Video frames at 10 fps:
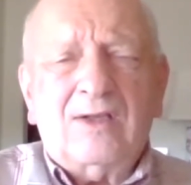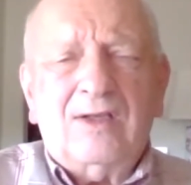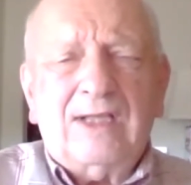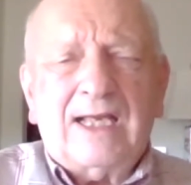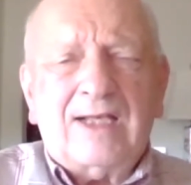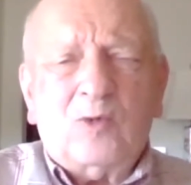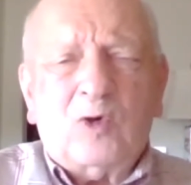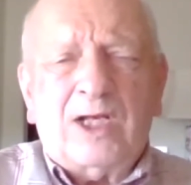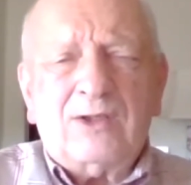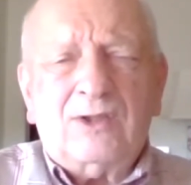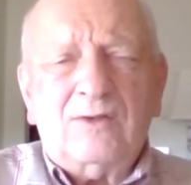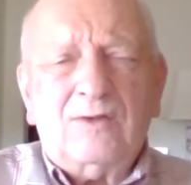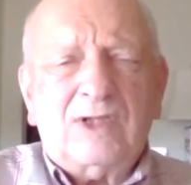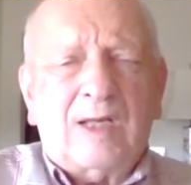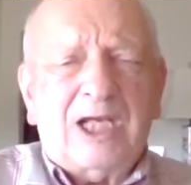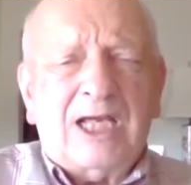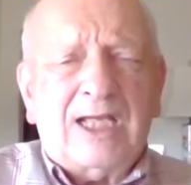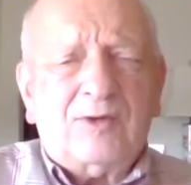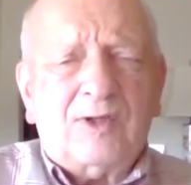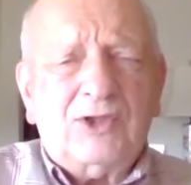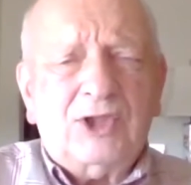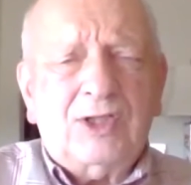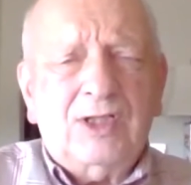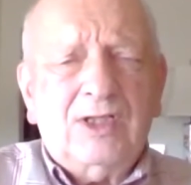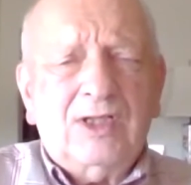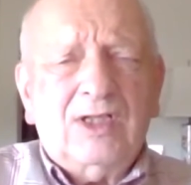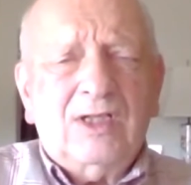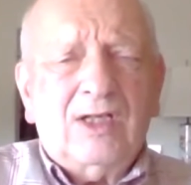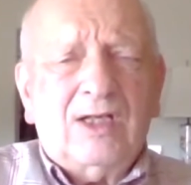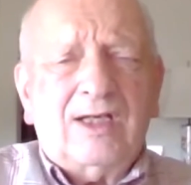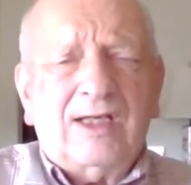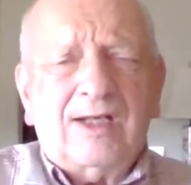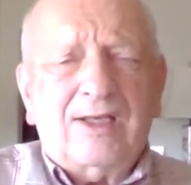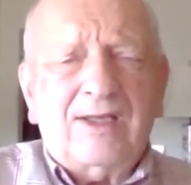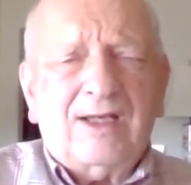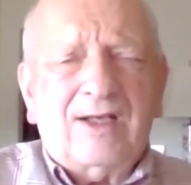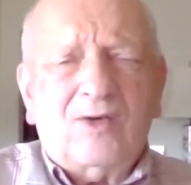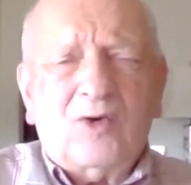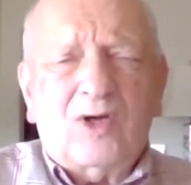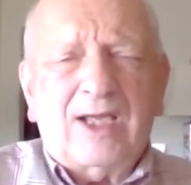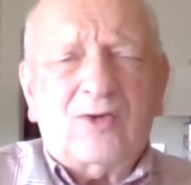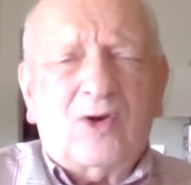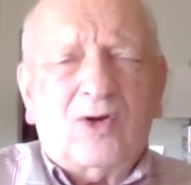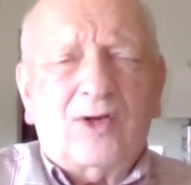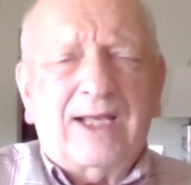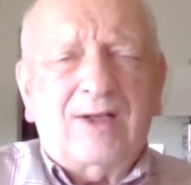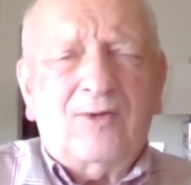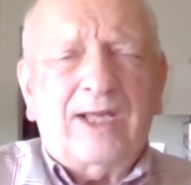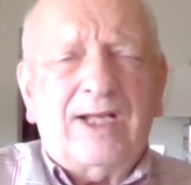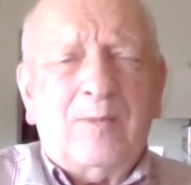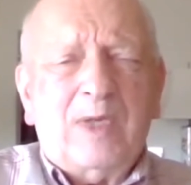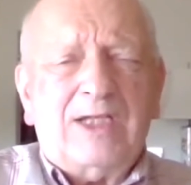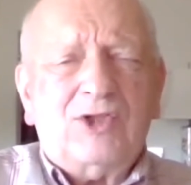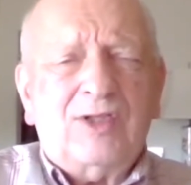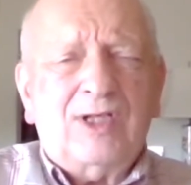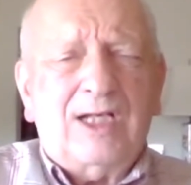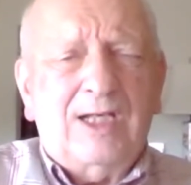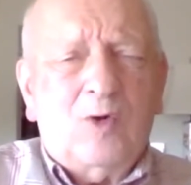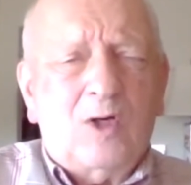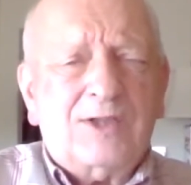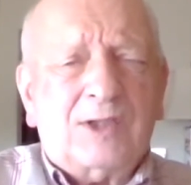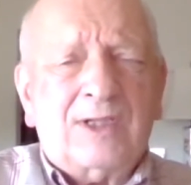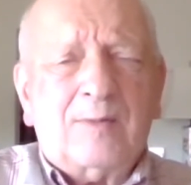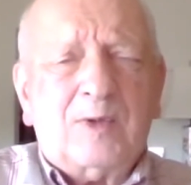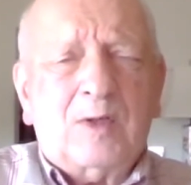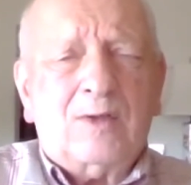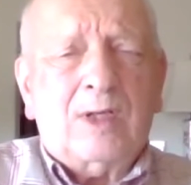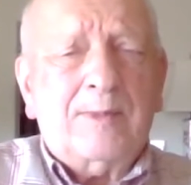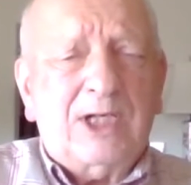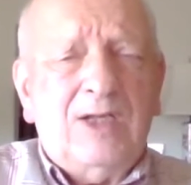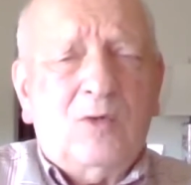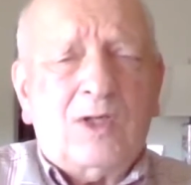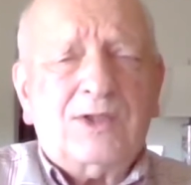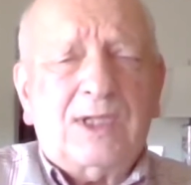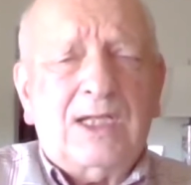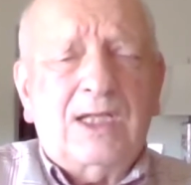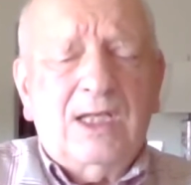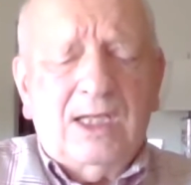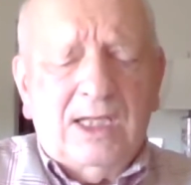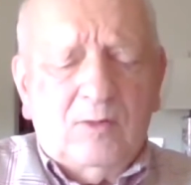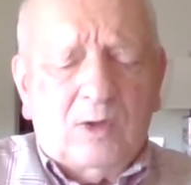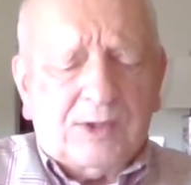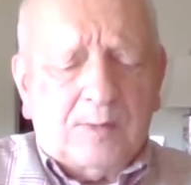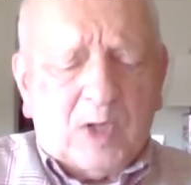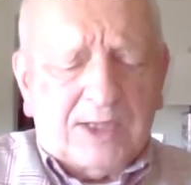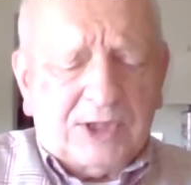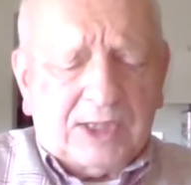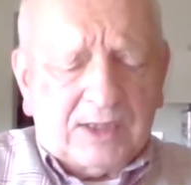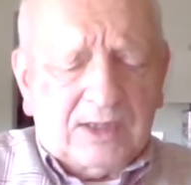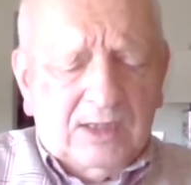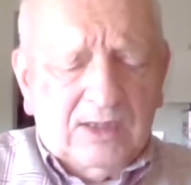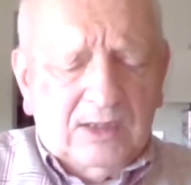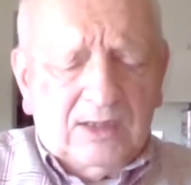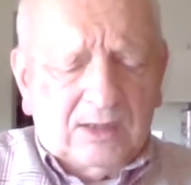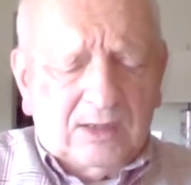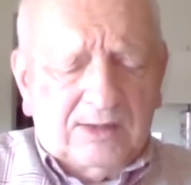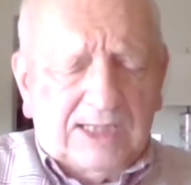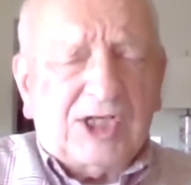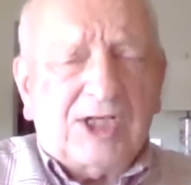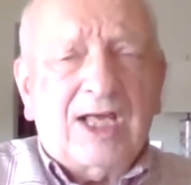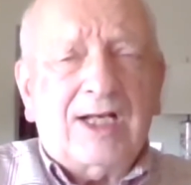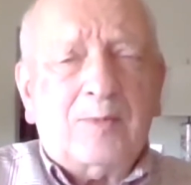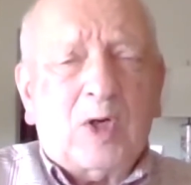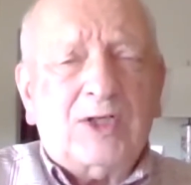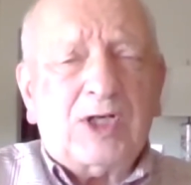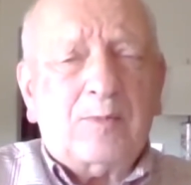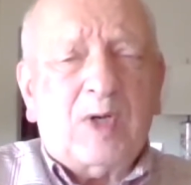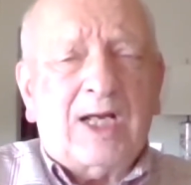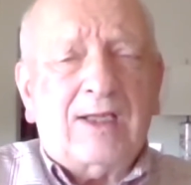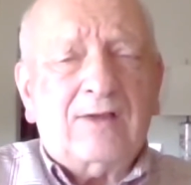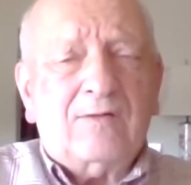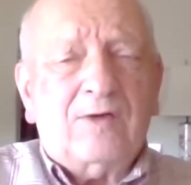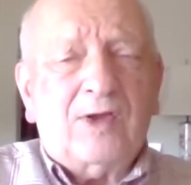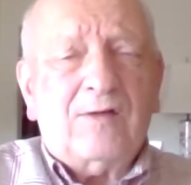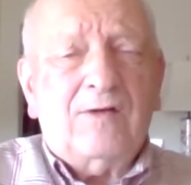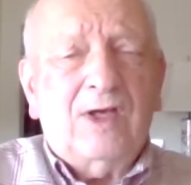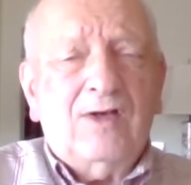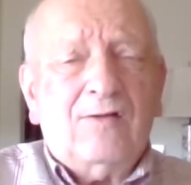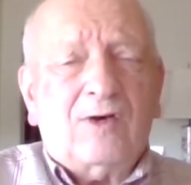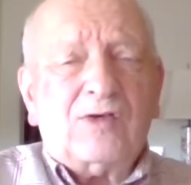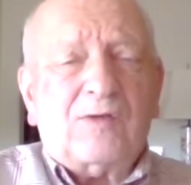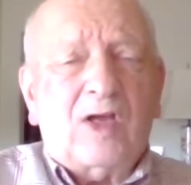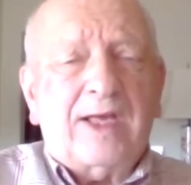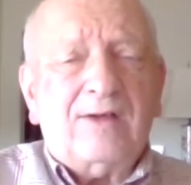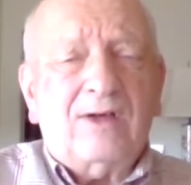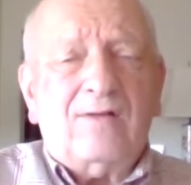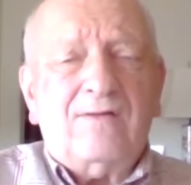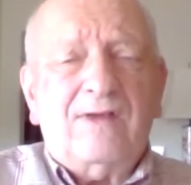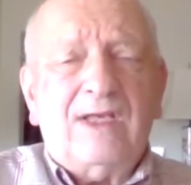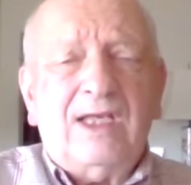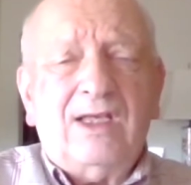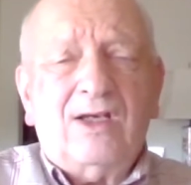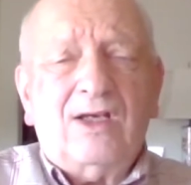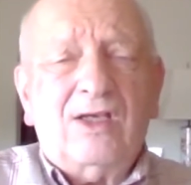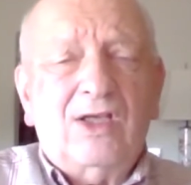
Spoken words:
That went to Tommy Attridge, and I think I had already mentioned that he was on the program, and he was the project designated project pilot for the first flight of the